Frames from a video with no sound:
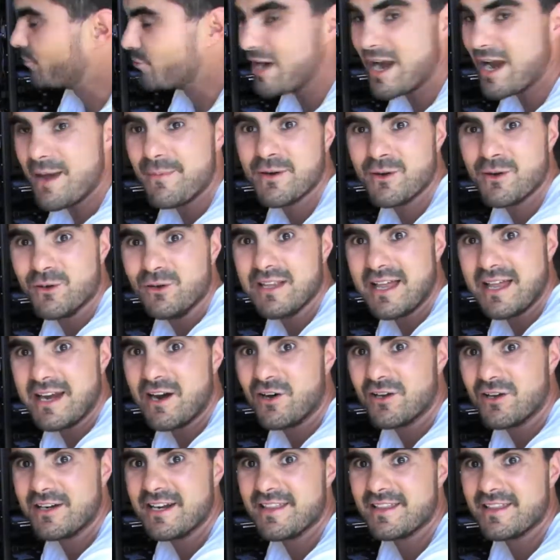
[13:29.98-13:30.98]
grabbing all that
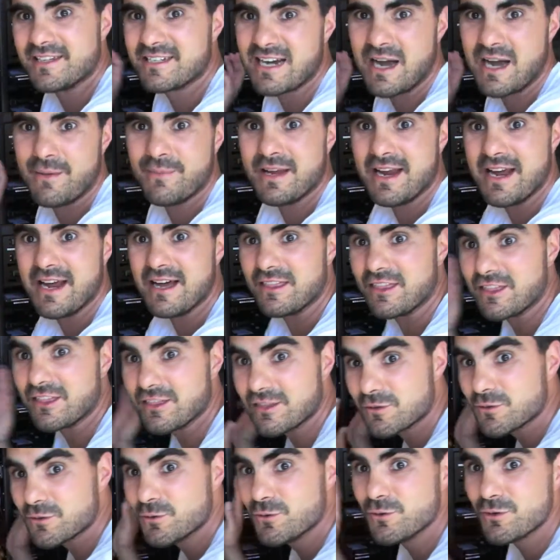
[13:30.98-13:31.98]
hot air that's coming out
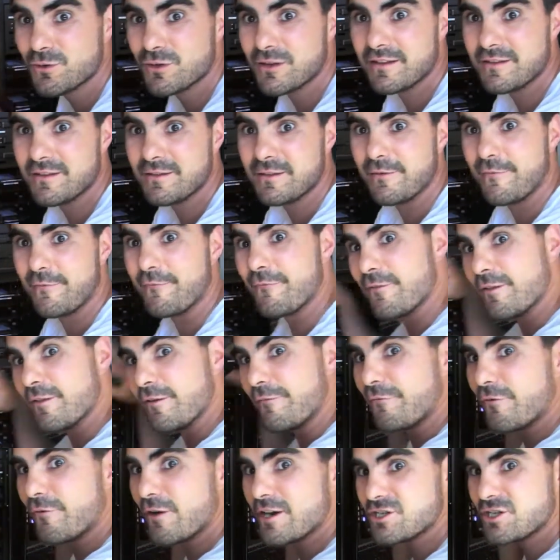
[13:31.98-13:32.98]
through the,
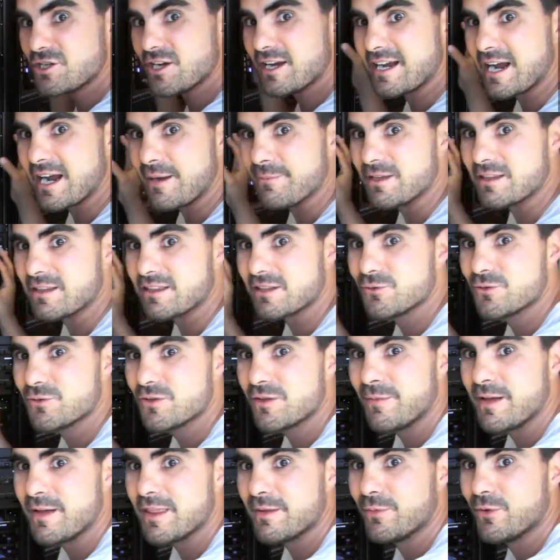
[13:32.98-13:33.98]
the fresh air coming through
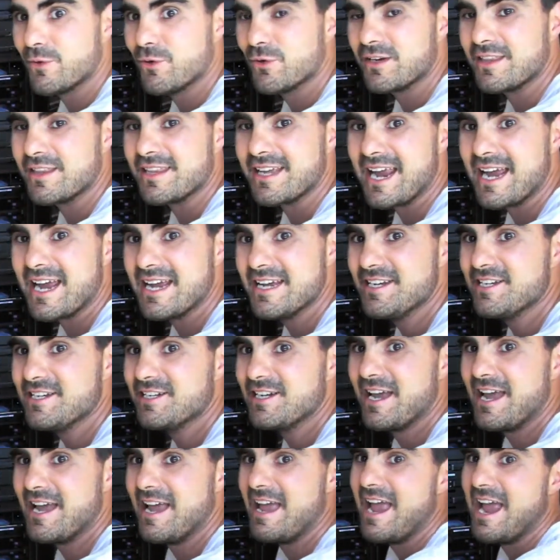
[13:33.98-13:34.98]
the motherboard in the
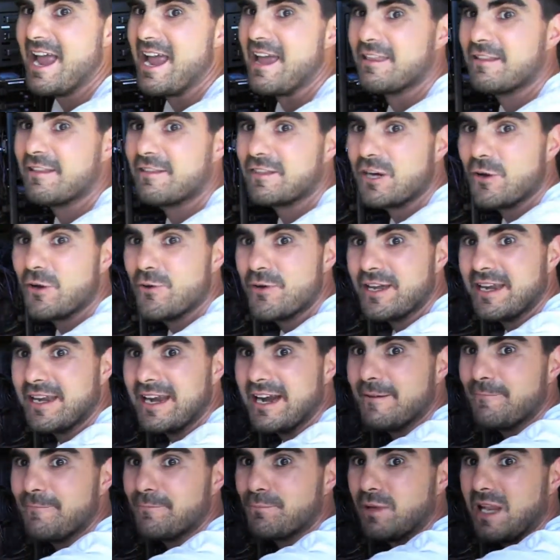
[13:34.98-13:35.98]
case and throwing it
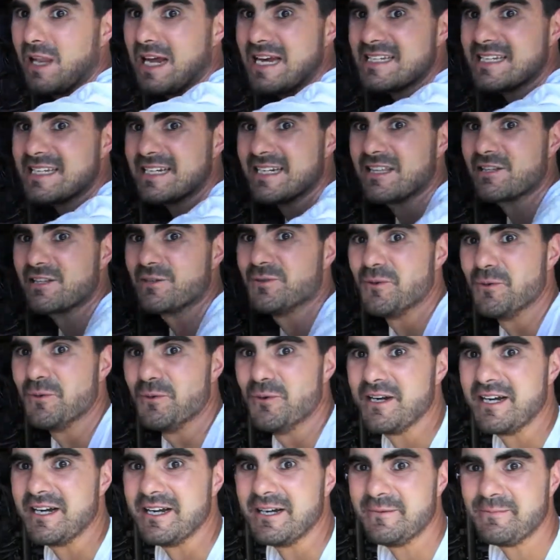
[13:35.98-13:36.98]
out, blasting it through the
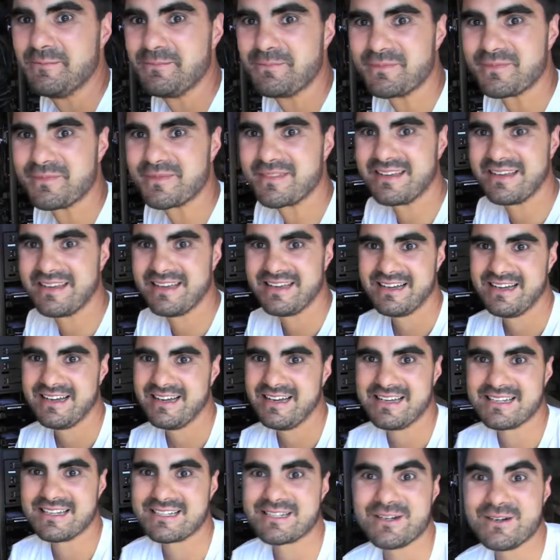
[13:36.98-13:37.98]
rear.
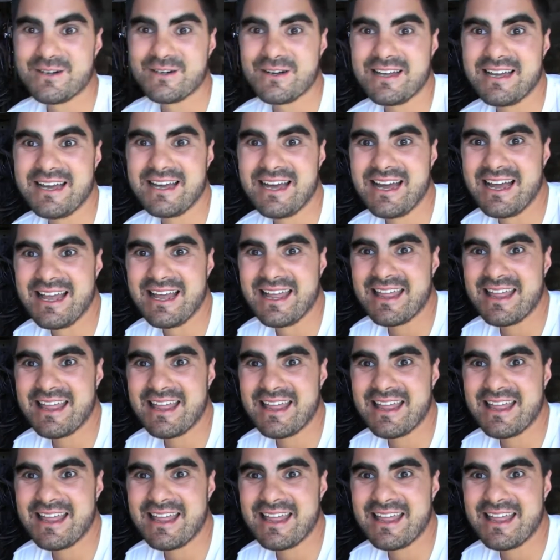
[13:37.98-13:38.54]
So